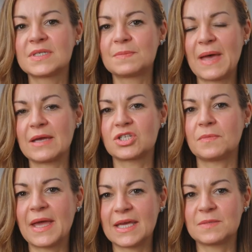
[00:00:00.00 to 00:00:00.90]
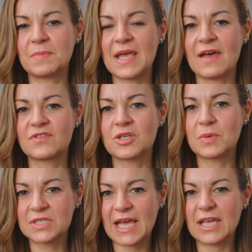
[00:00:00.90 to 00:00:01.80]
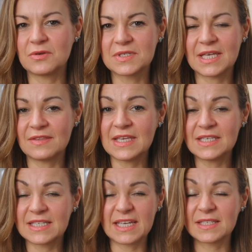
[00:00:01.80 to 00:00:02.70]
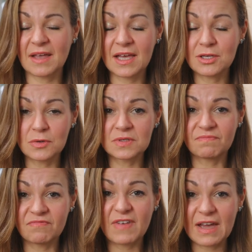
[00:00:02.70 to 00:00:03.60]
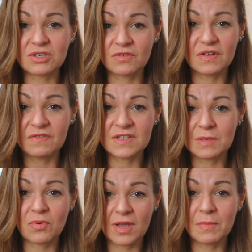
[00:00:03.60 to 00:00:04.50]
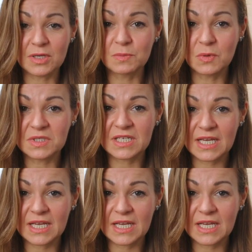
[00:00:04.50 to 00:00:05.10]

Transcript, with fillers: spectrum SPF to protect your skin these days. I use factor 50 pretty much most